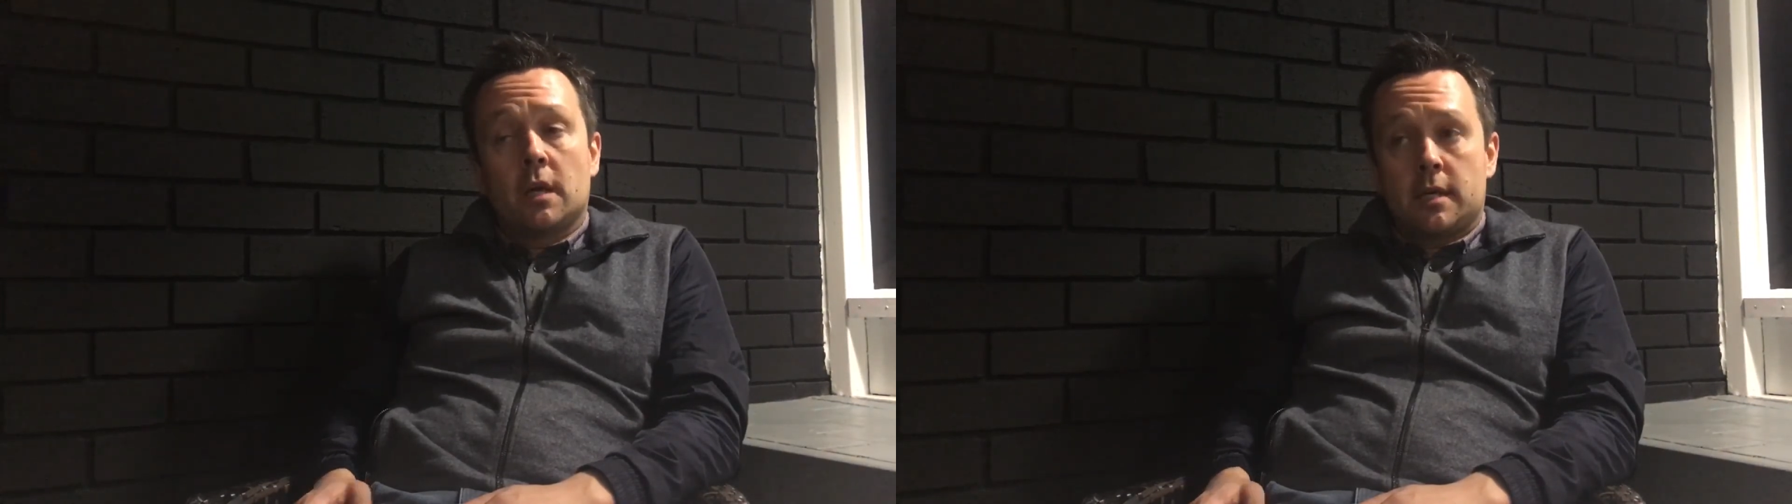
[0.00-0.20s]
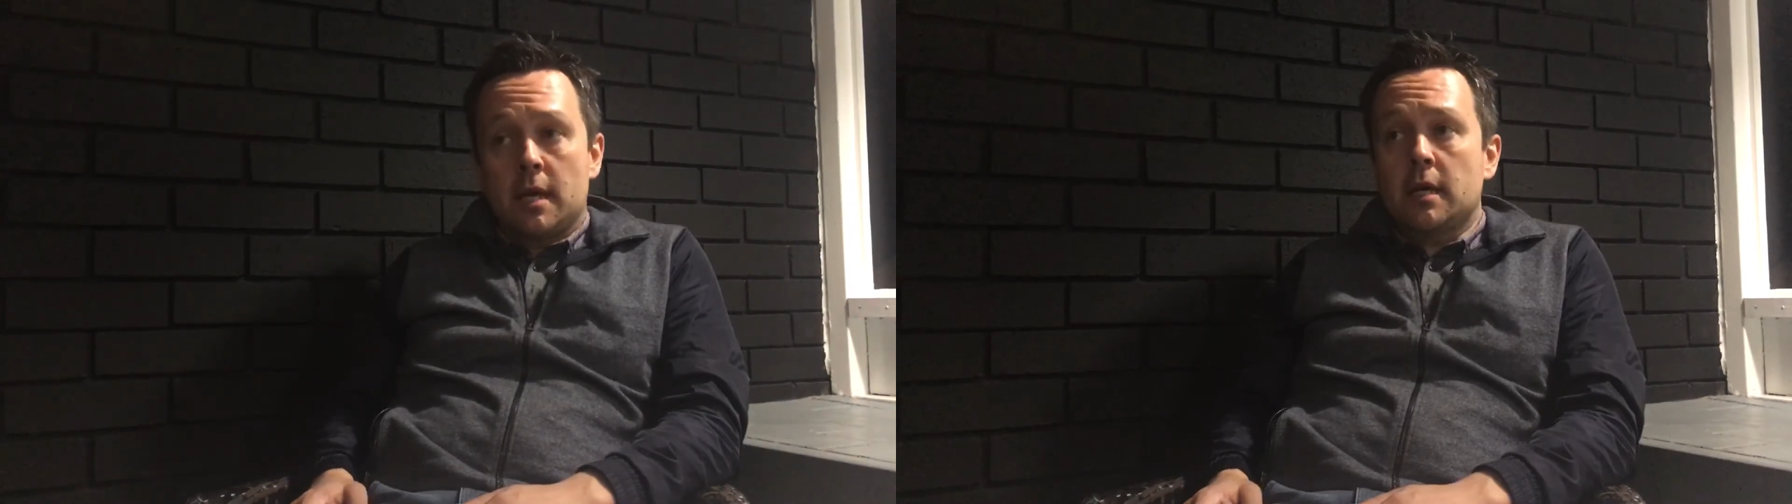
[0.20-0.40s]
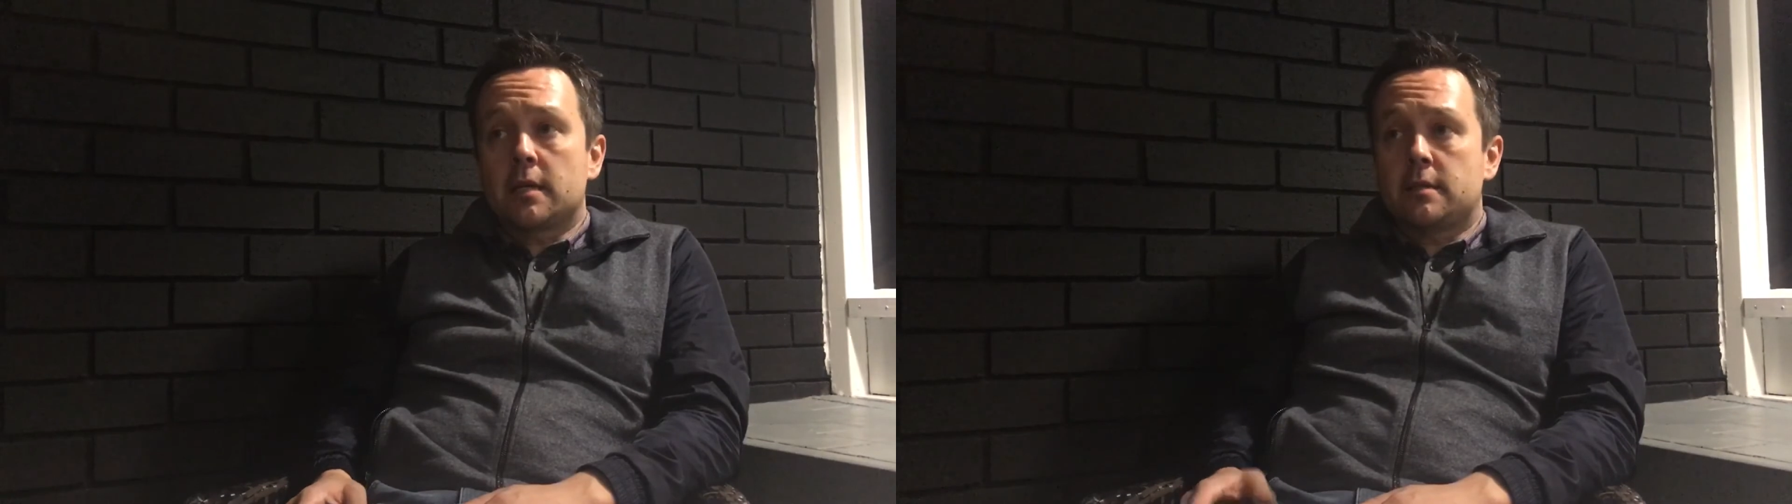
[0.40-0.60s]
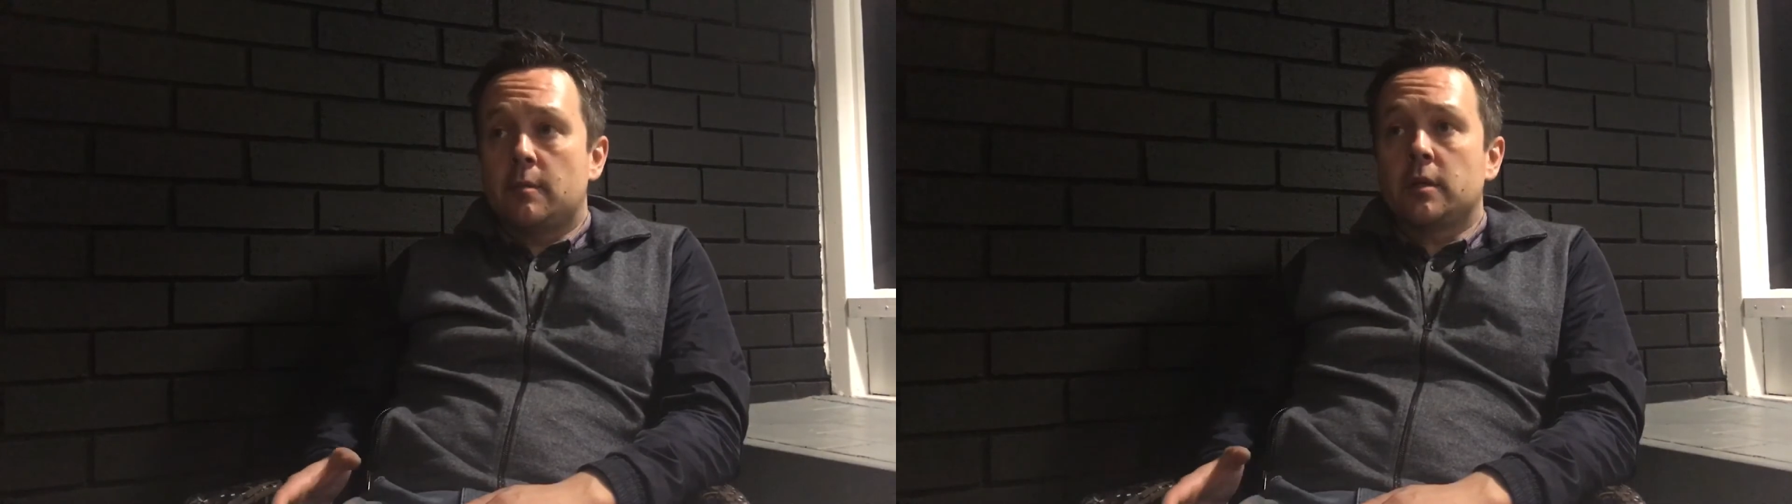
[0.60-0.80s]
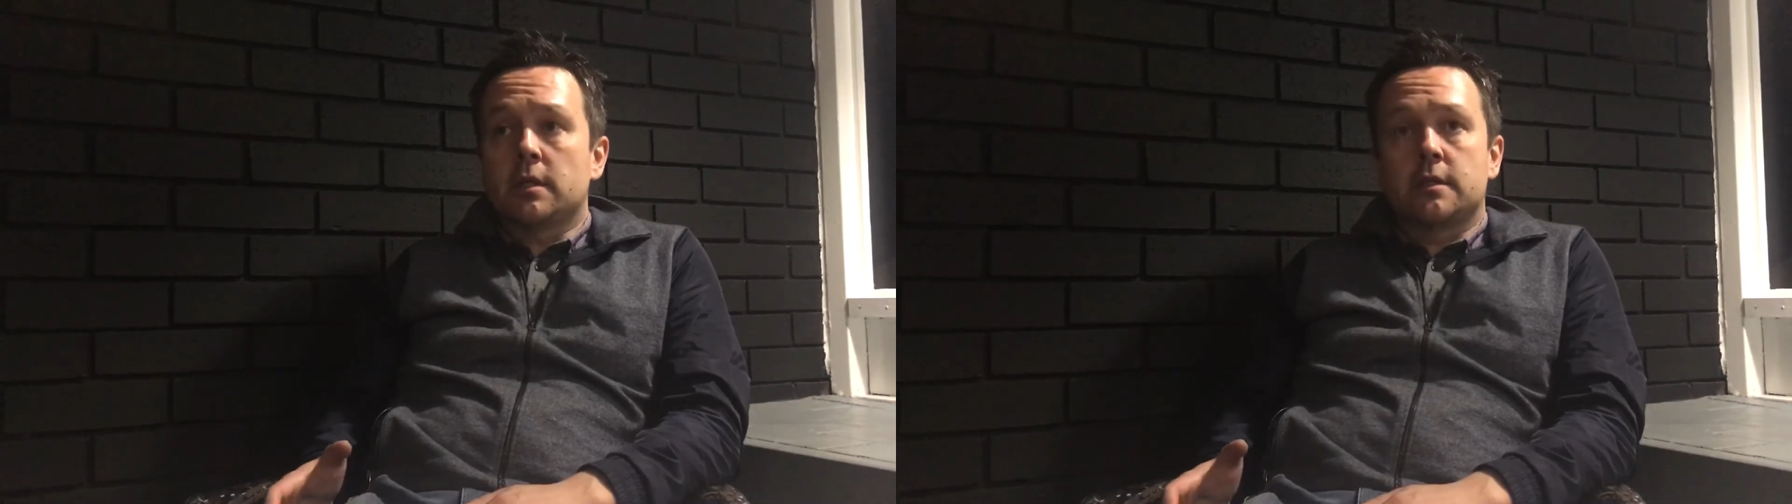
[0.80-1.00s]
Yeah, the
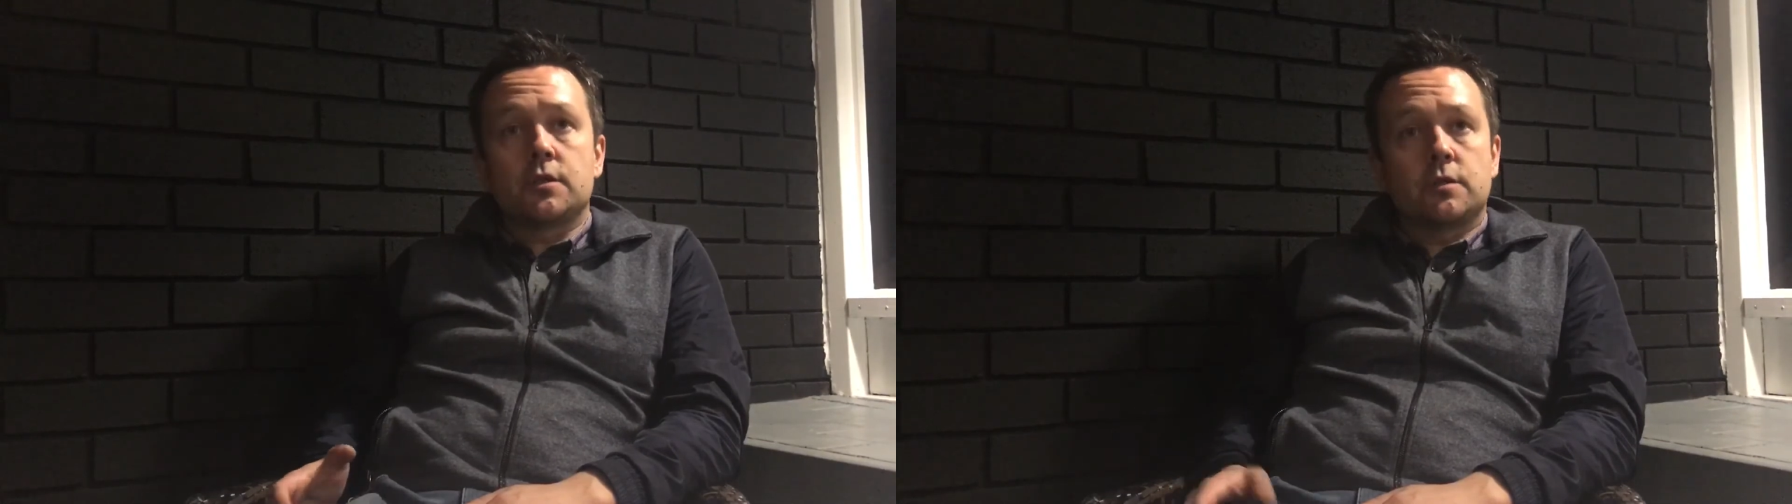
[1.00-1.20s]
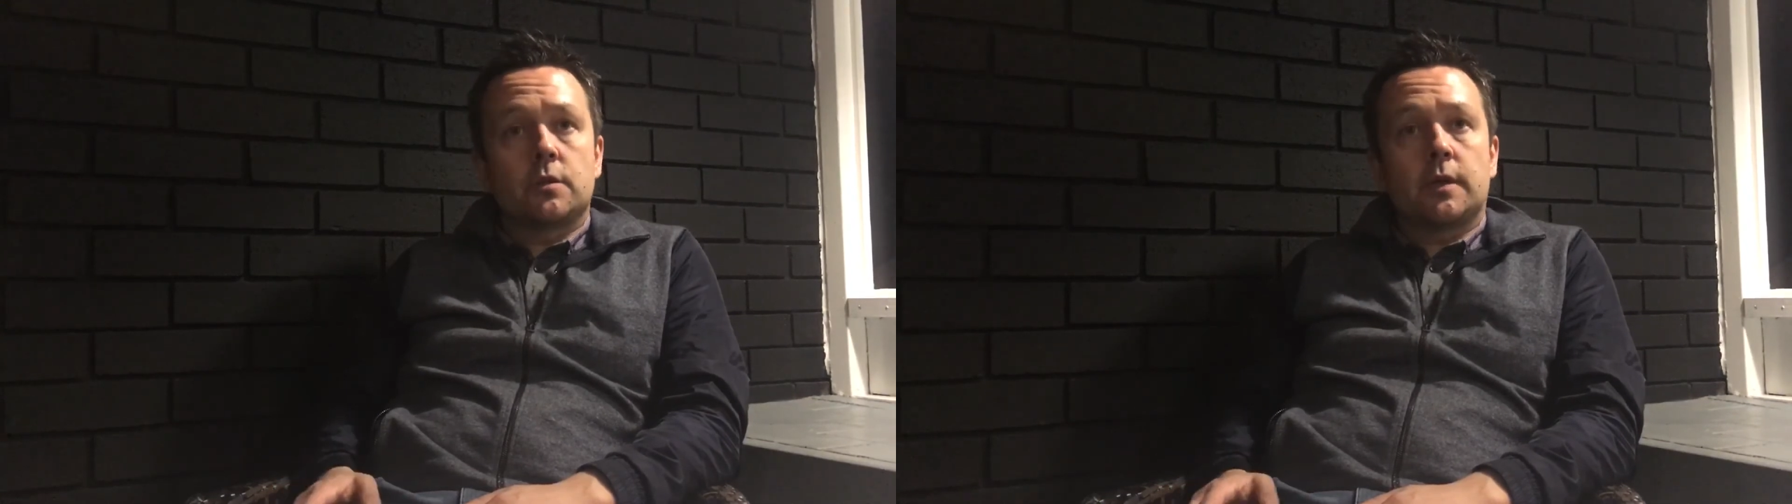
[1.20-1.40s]
table conditions were